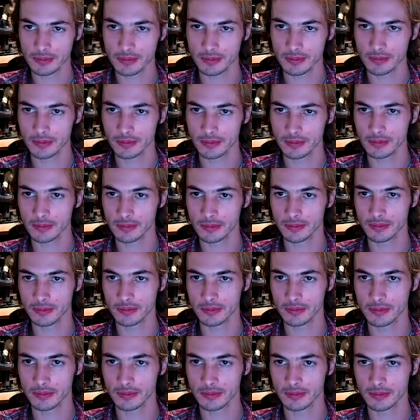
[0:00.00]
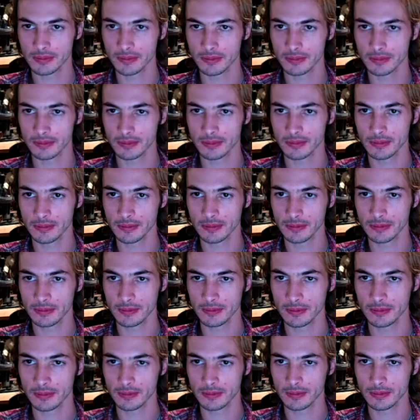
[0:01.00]

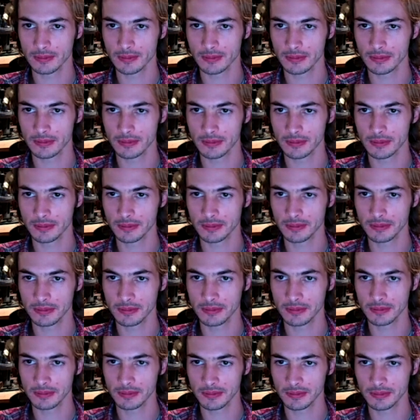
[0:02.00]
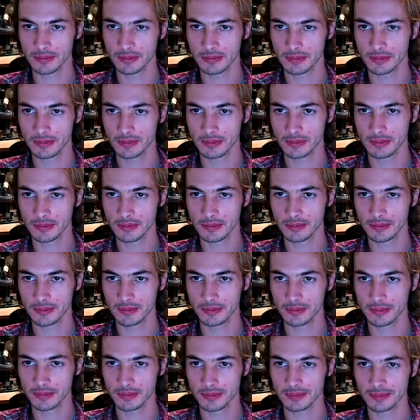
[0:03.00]

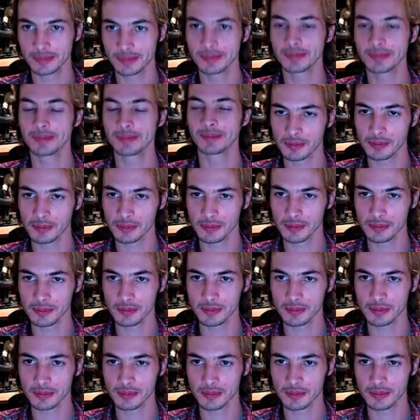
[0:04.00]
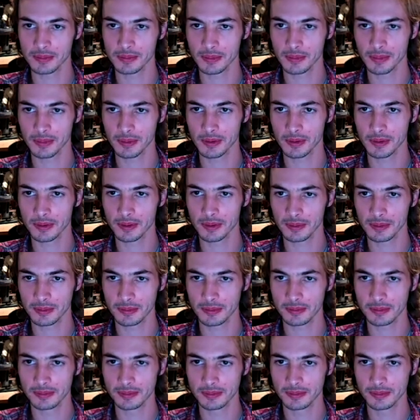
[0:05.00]

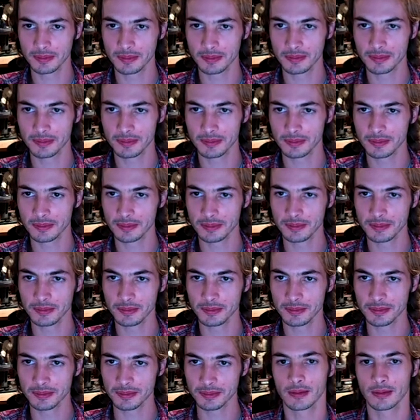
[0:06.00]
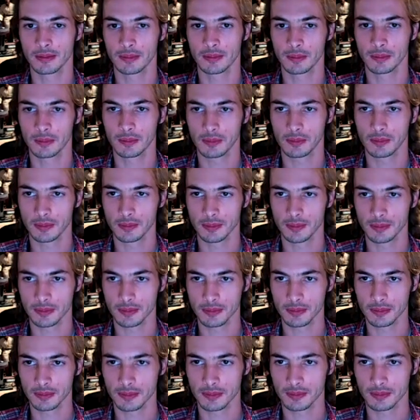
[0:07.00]
The person shown says nothing.